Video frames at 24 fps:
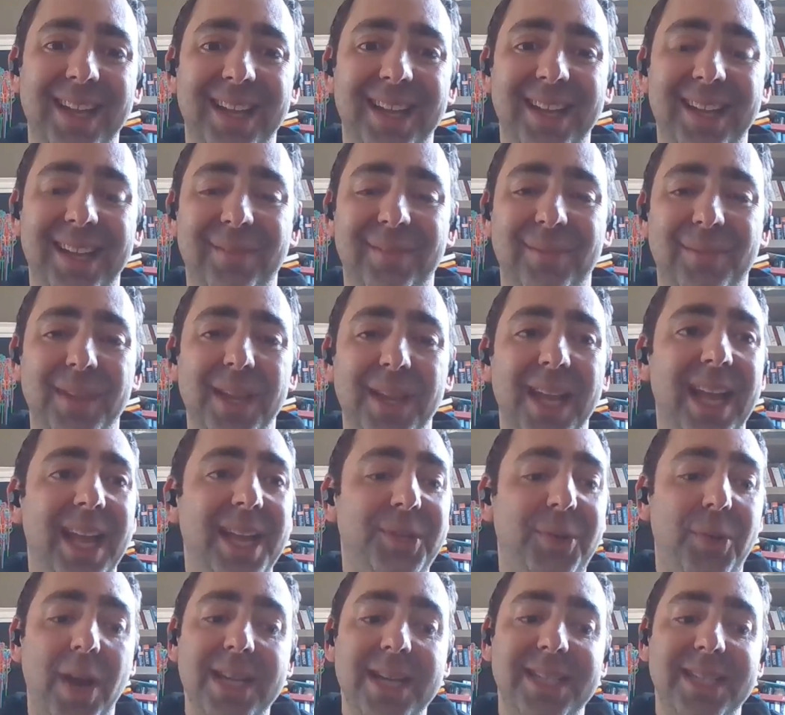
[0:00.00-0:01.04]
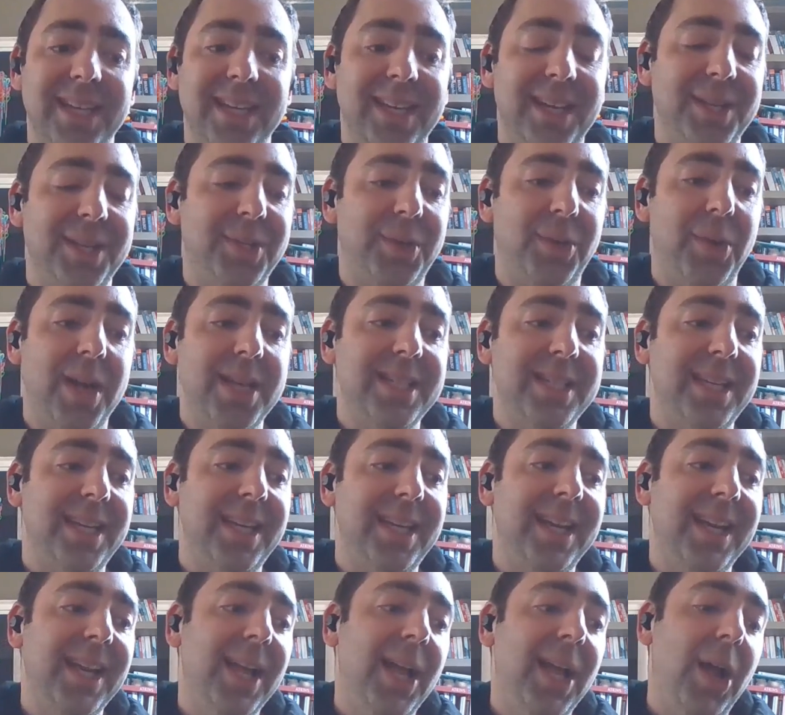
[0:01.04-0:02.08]
Yeah, it's crazy. It's
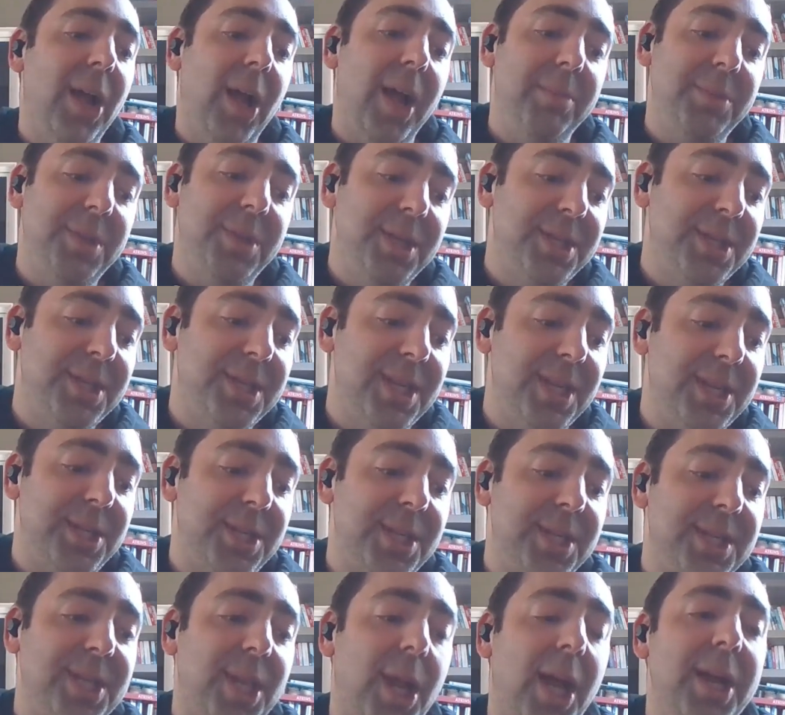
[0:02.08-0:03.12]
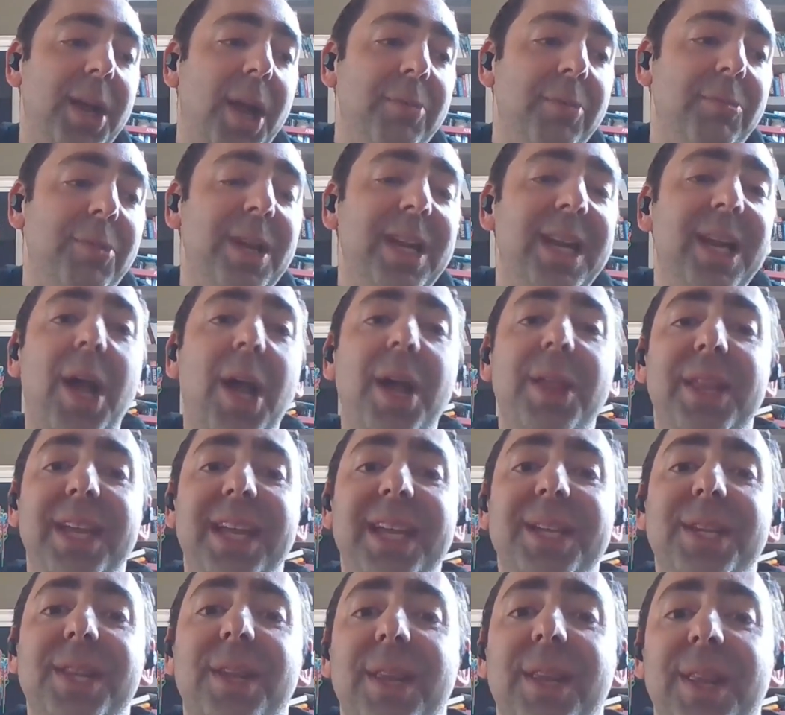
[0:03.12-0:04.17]
crazy. I'm used to just. I, I really
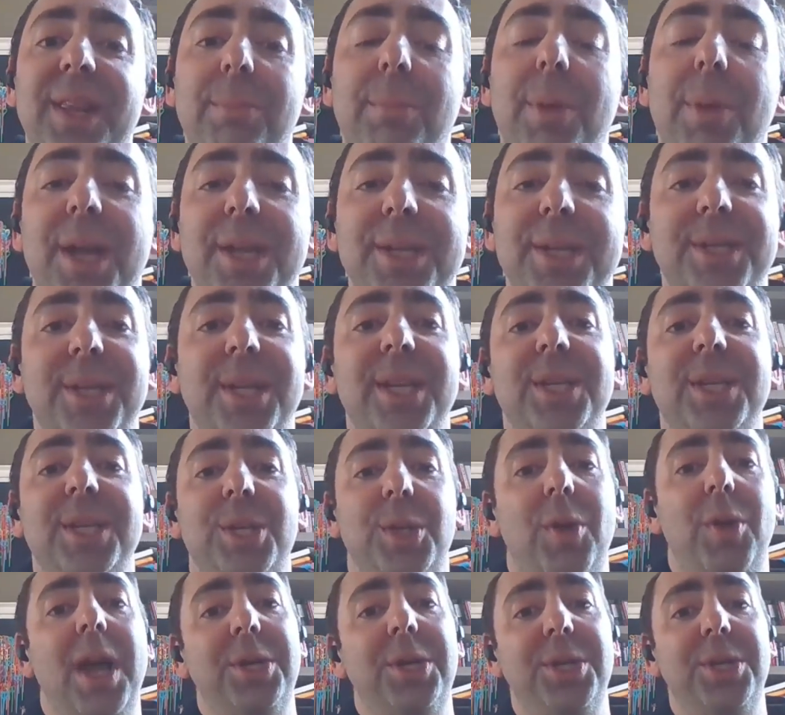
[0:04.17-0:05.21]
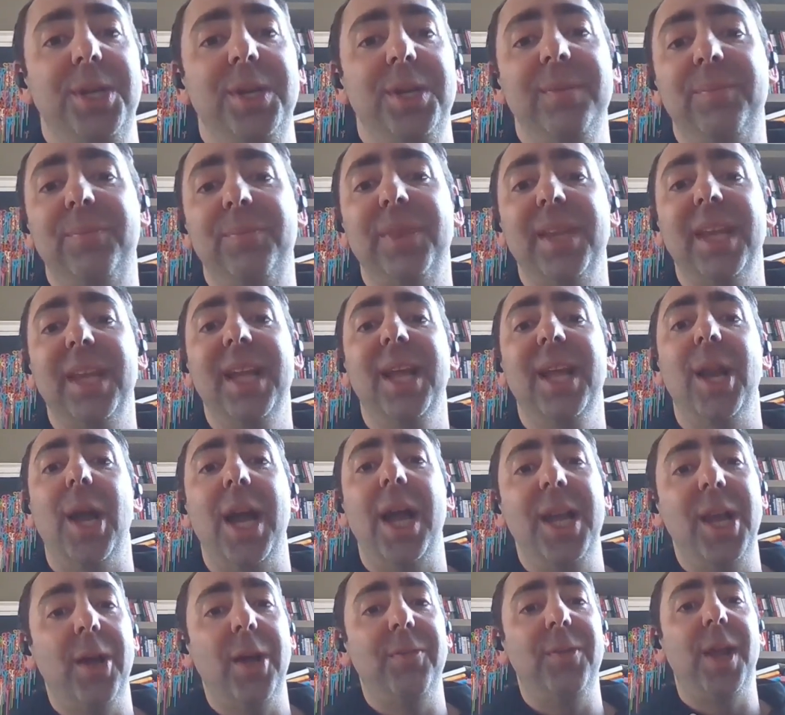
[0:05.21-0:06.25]
like the, the the personal interaction.
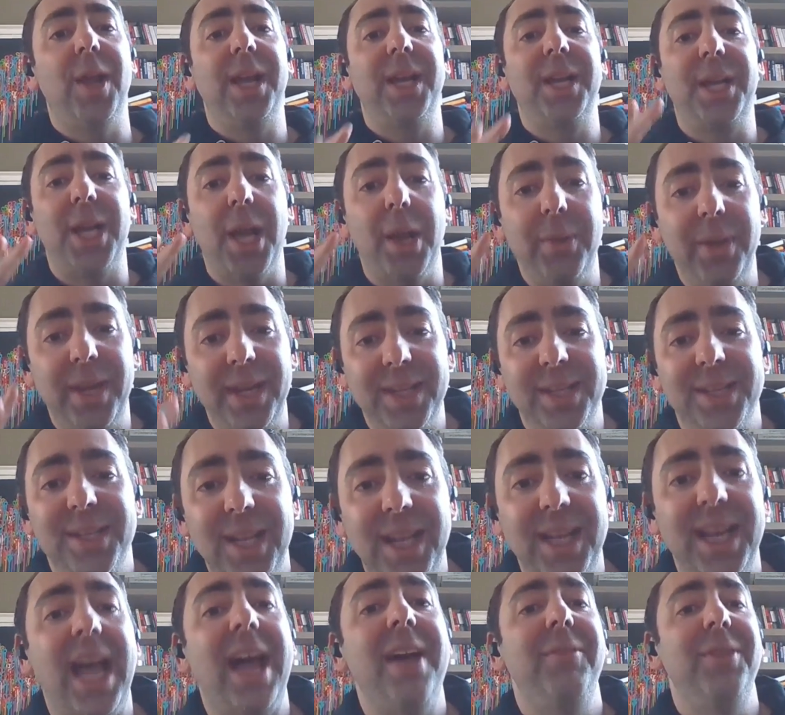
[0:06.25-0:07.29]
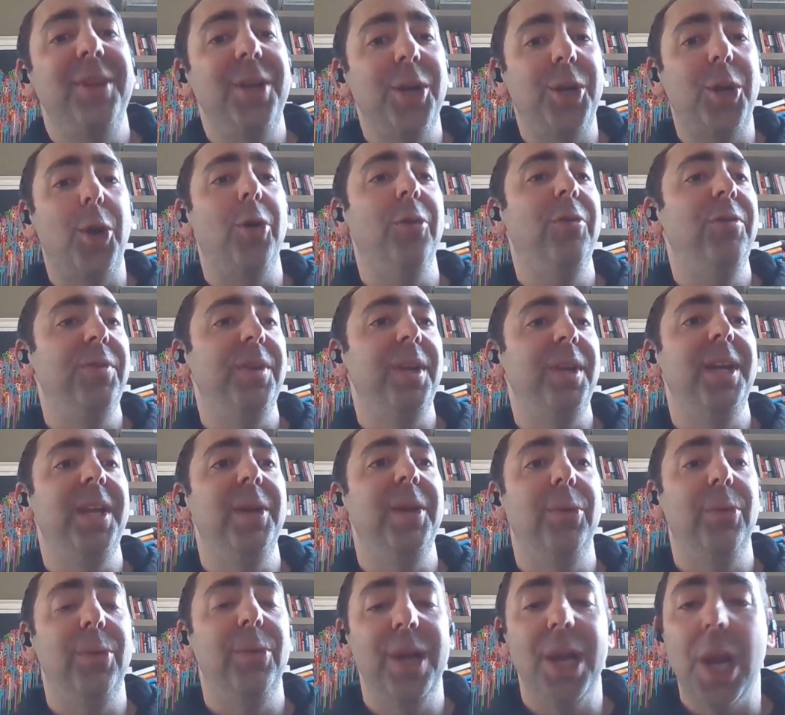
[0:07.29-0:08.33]
I love like going and having a
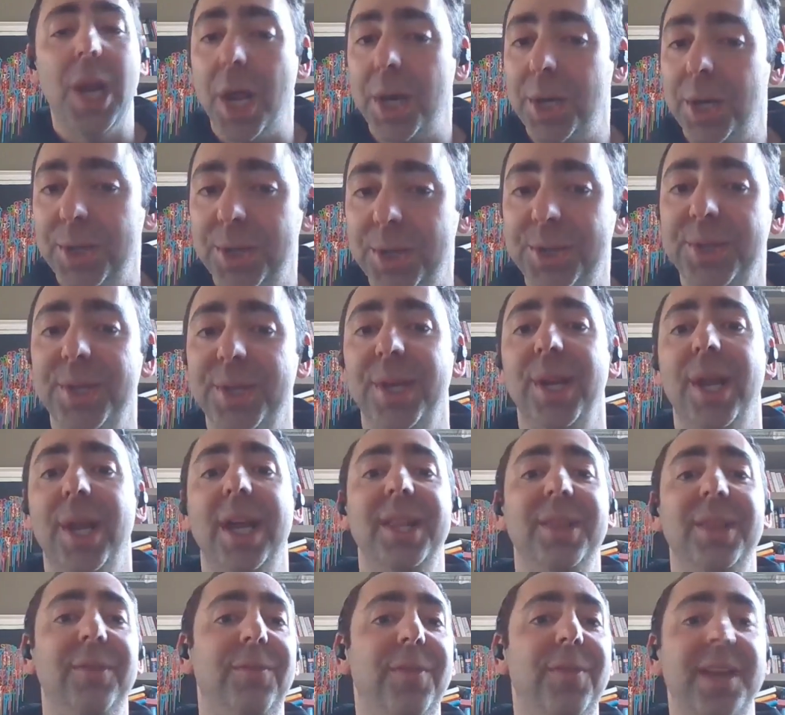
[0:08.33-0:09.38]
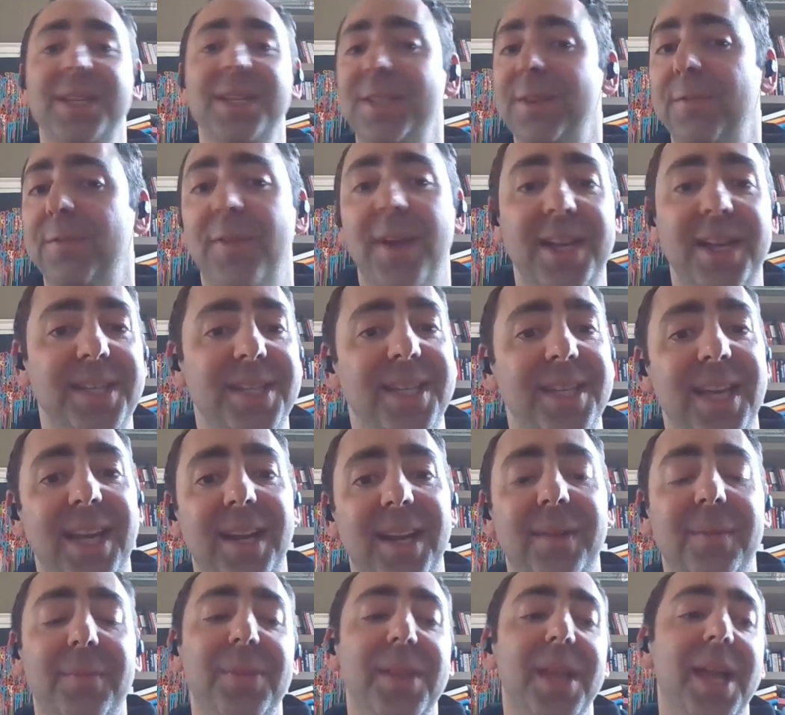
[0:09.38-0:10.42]
coffee or a lunch and like the face to face
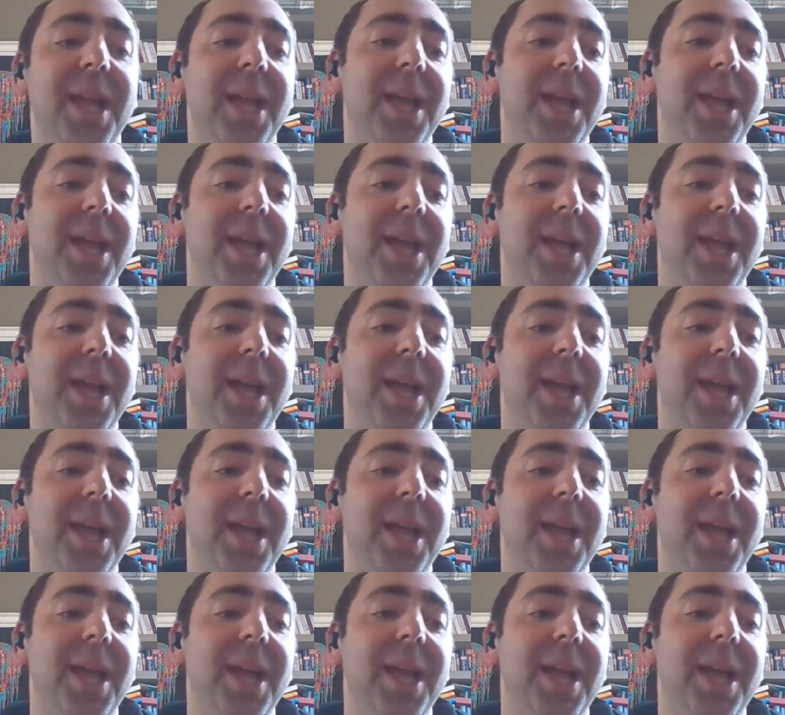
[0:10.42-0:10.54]
thing.